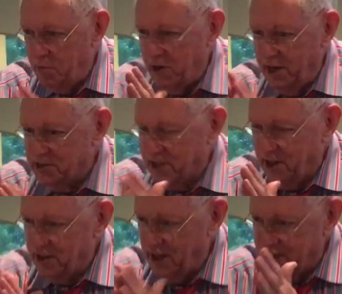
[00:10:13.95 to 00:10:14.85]
rub your hands
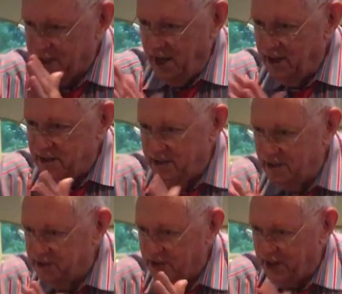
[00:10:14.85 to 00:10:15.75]
together like that.
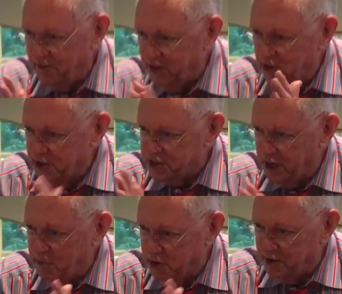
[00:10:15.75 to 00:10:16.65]
Do they feel the
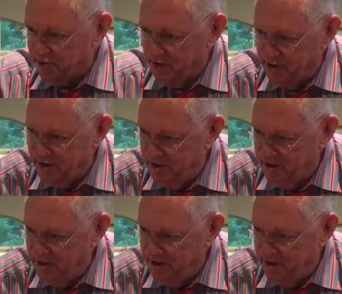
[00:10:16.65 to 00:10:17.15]
same or different?